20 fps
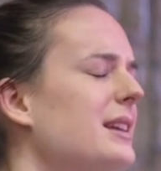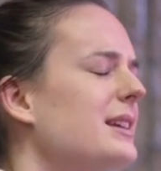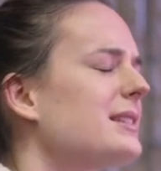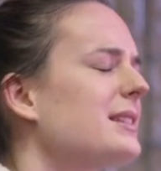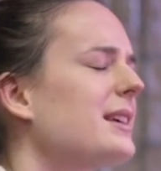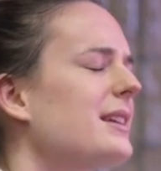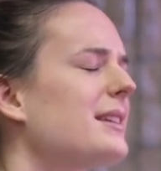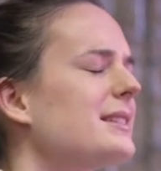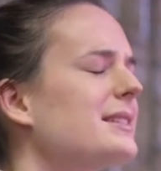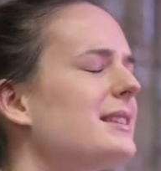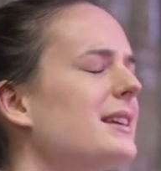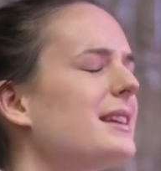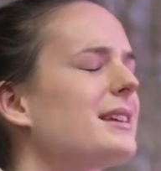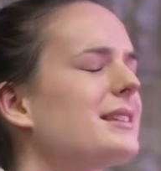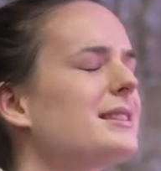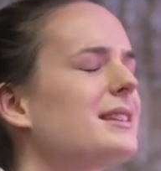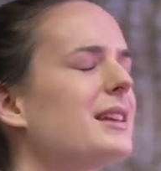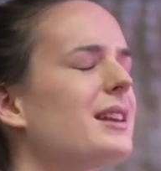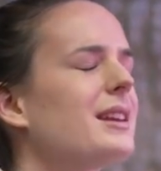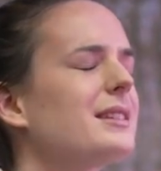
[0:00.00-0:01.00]
I go
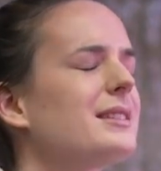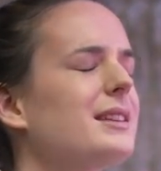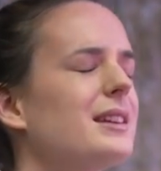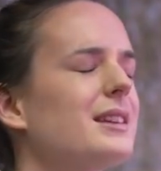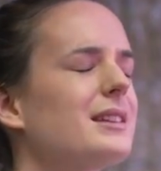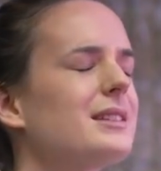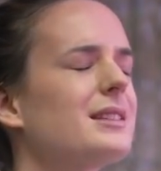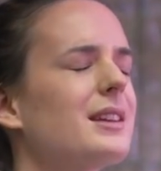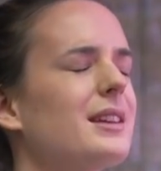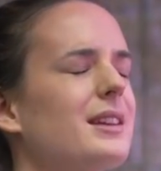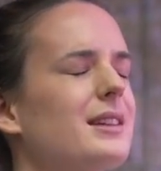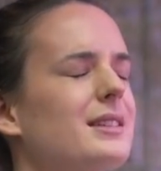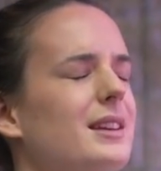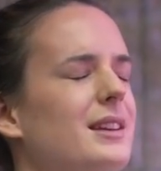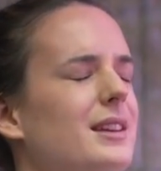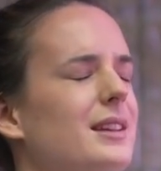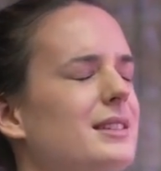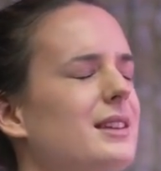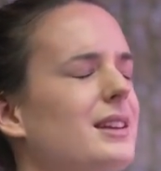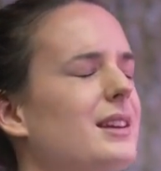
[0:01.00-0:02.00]
out of
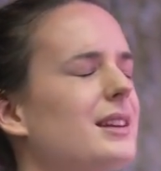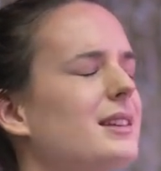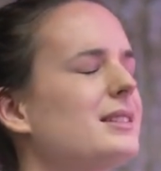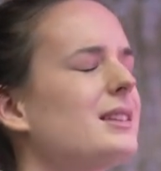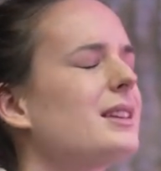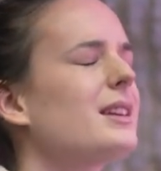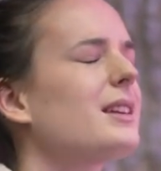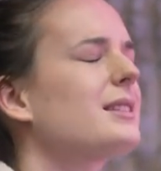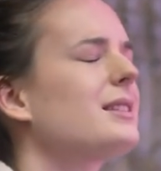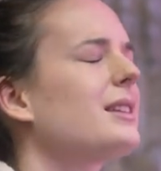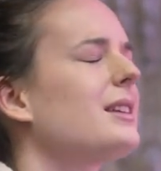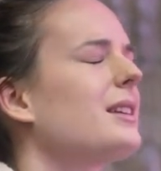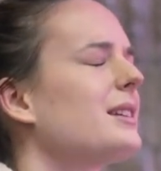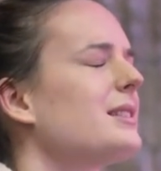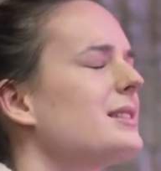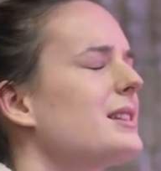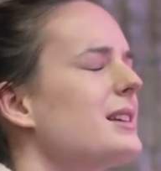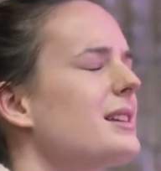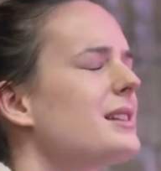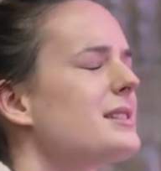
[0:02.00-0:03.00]
the
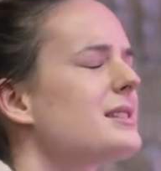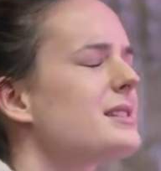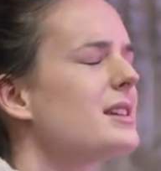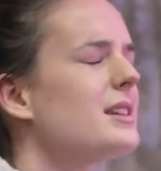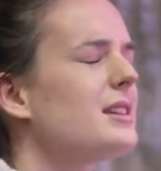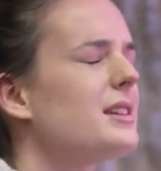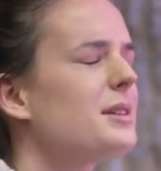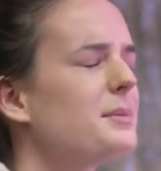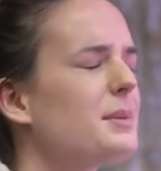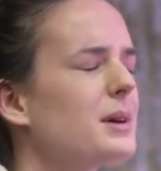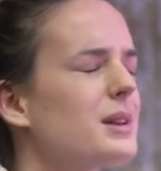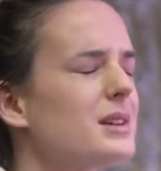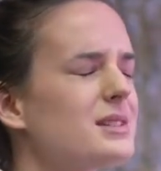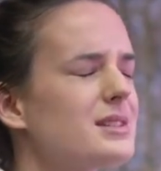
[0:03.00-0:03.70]
location of